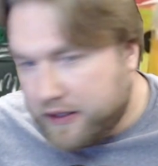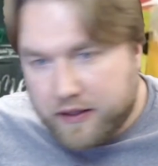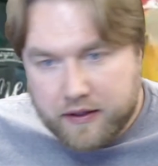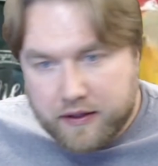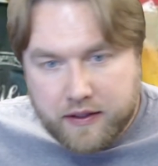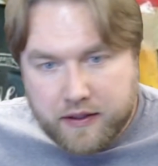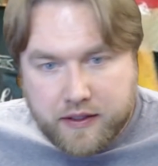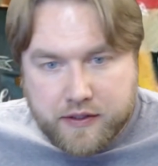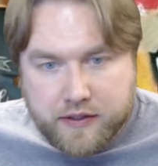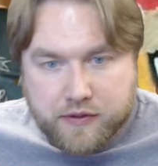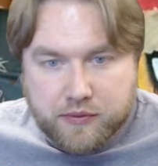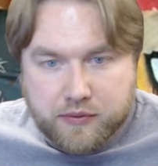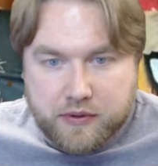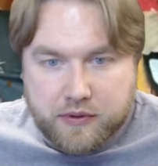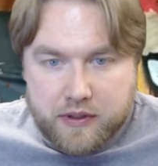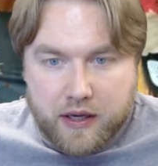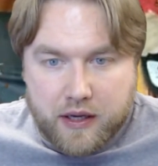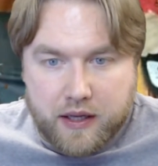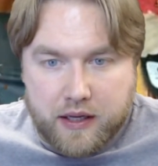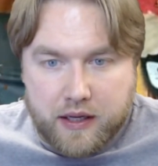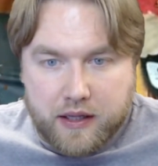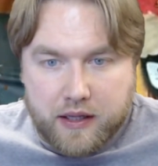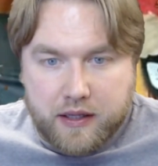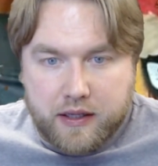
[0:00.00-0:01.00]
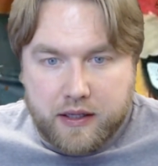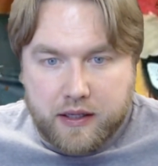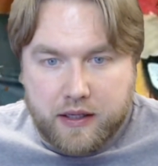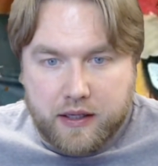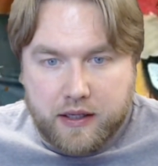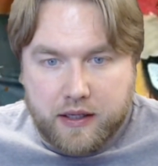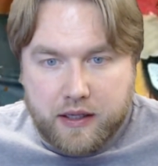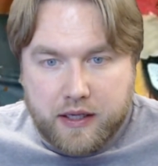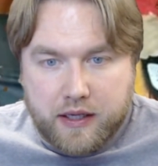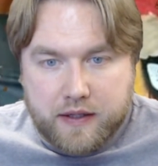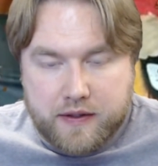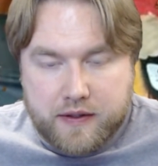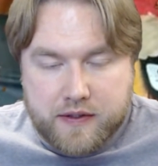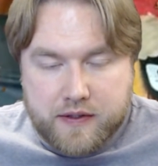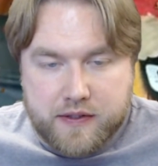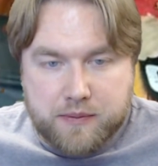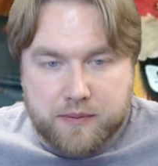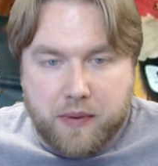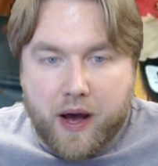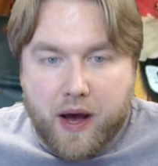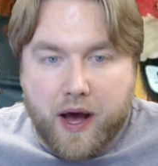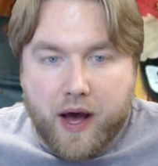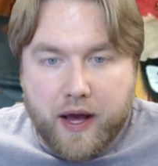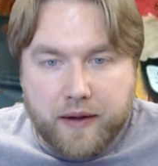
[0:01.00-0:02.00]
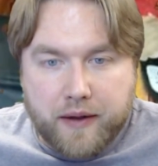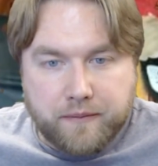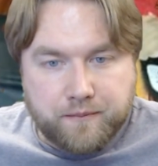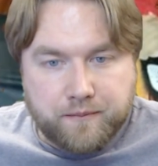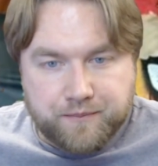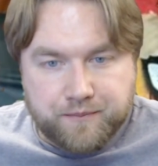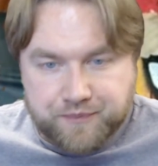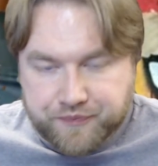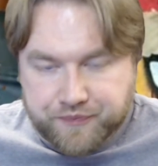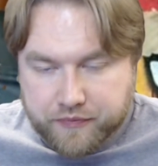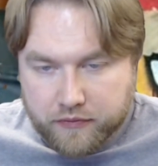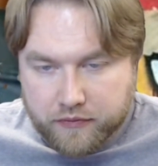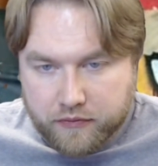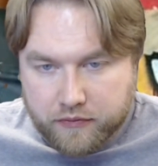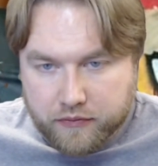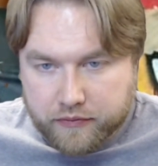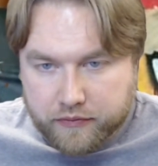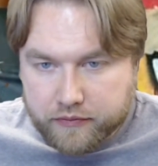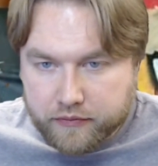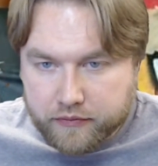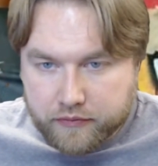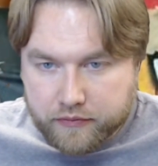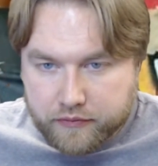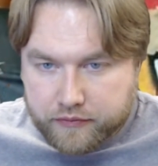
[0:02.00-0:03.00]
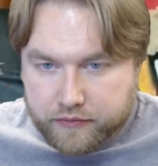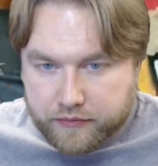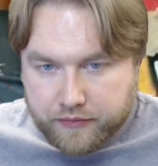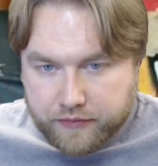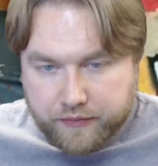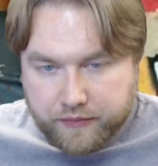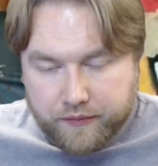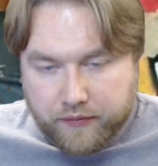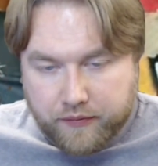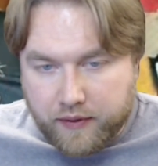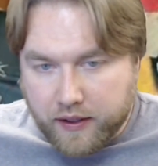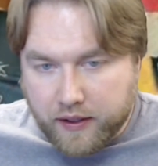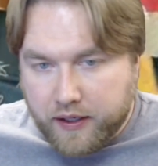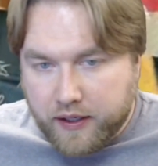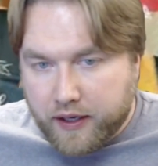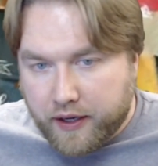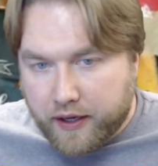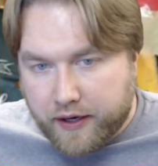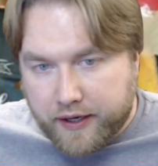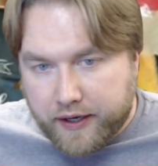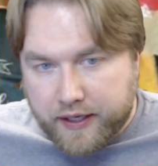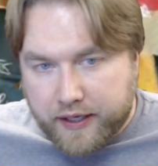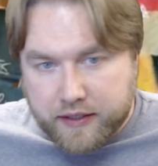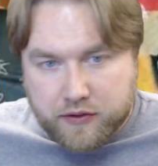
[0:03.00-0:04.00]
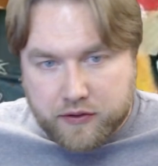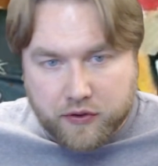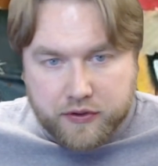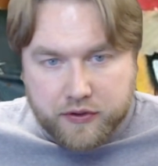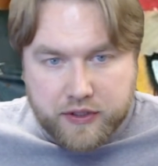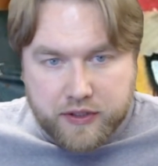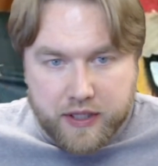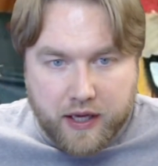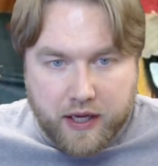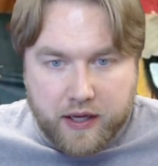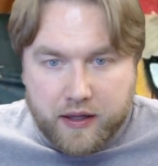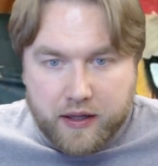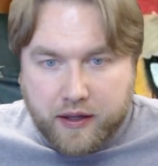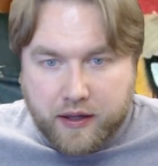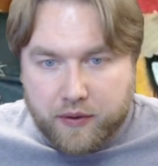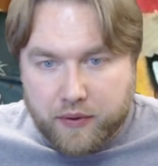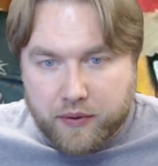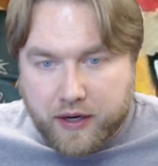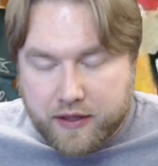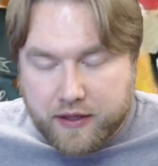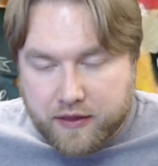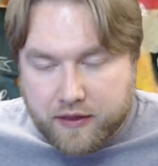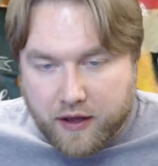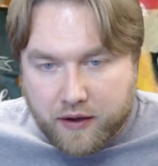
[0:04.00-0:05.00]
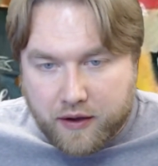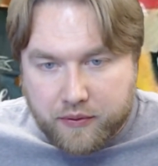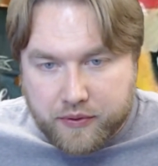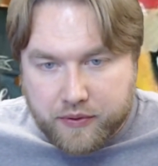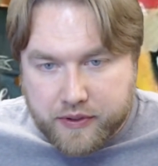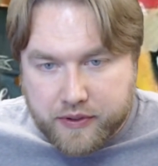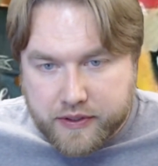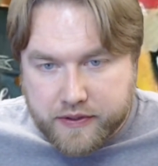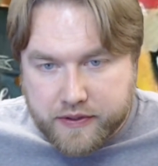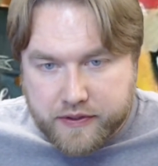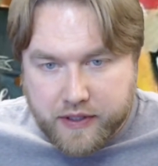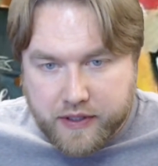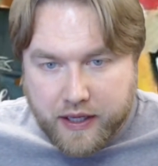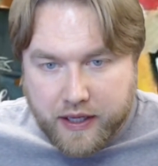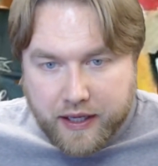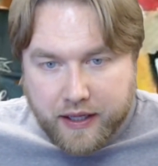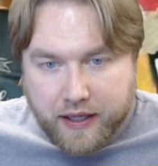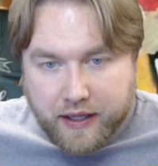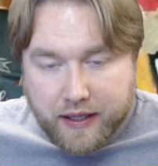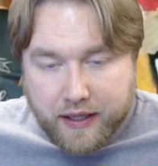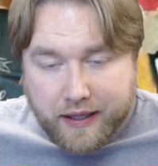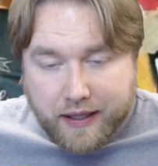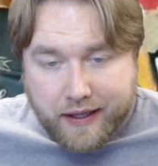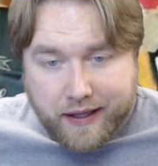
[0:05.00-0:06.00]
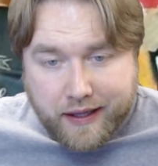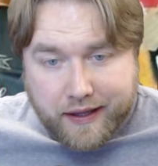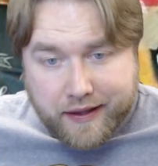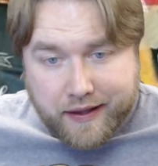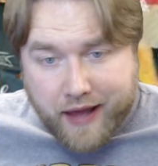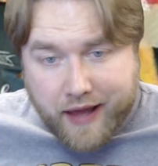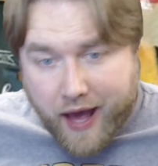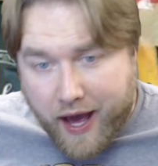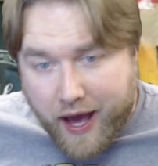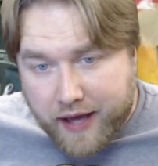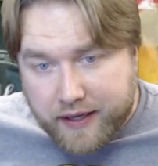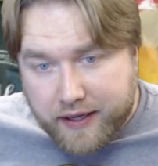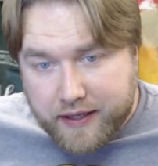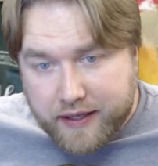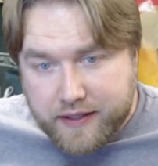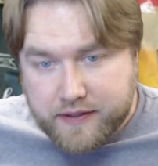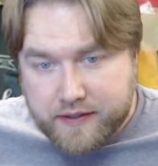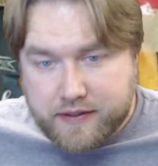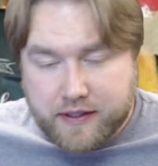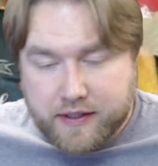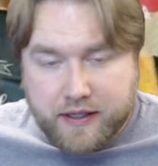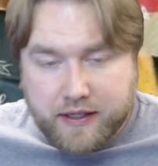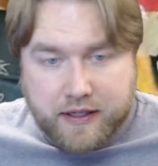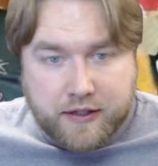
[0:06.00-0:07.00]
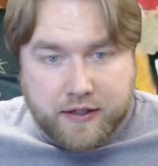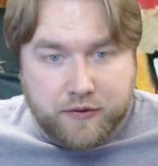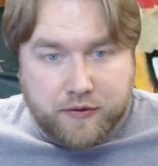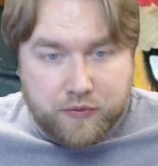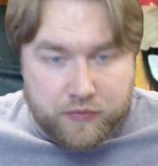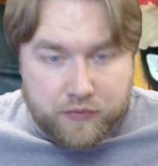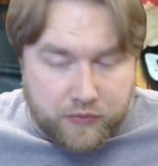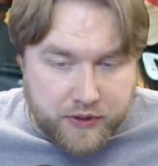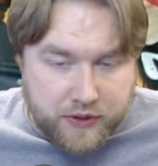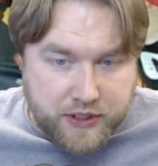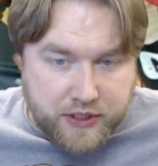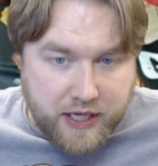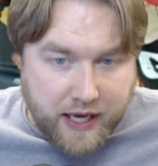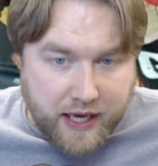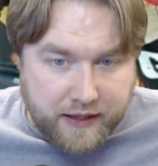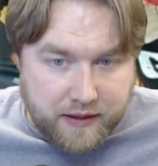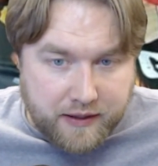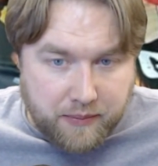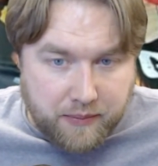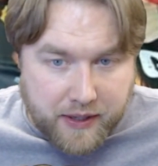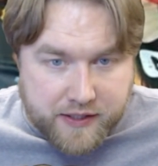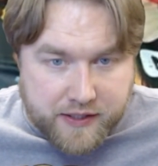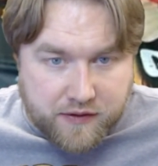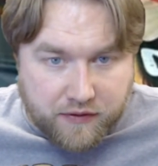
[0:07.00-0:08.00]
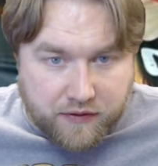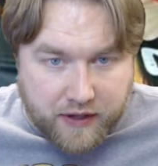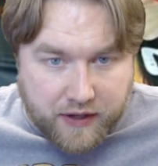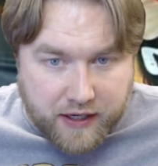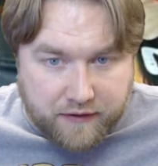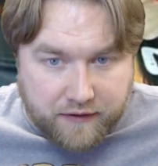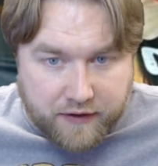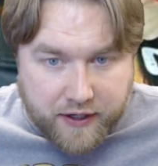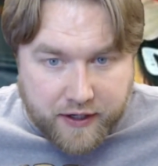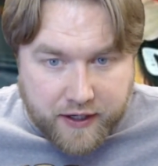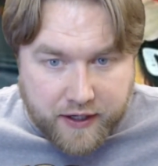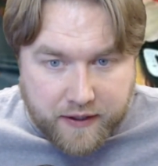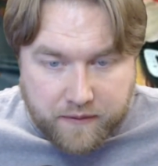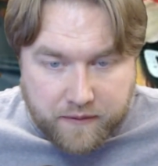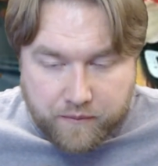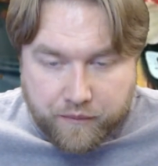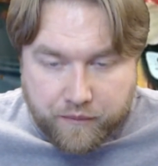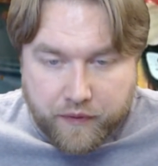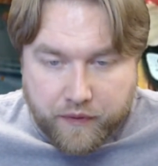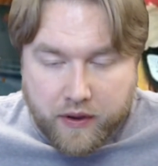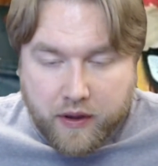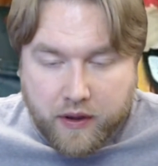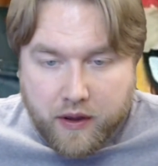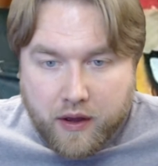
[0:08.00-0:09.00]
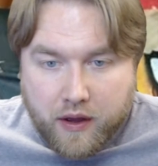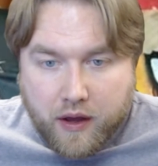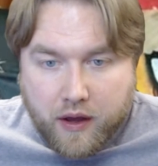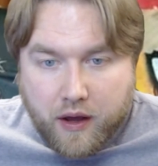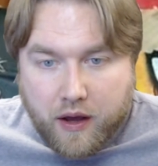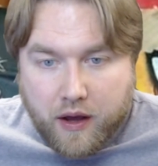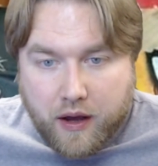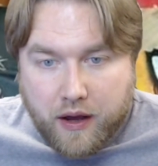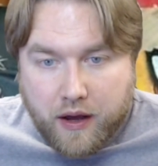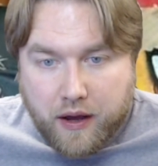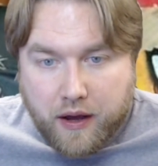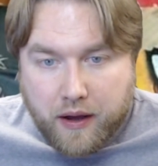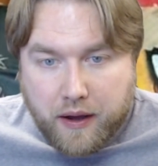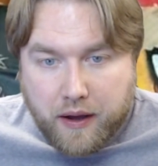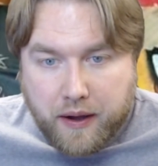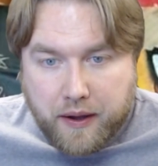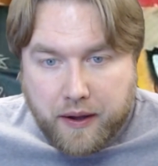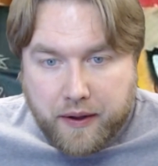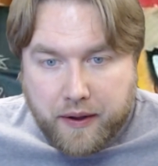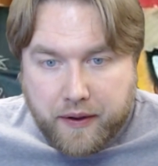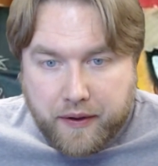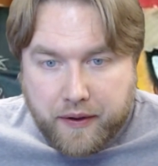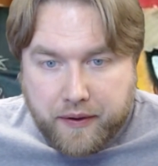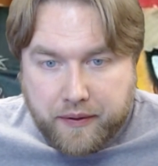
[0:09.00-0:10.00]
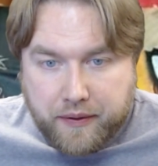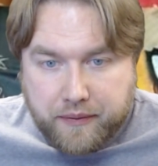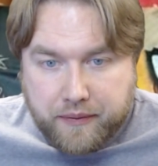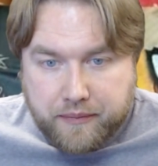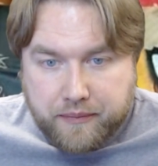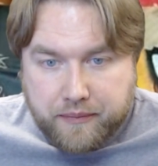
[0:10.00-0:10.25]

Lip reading: of these will kind of hit the spot. And I already told you kind of like what I thought was the hottest and which had the best flavor. Yeah,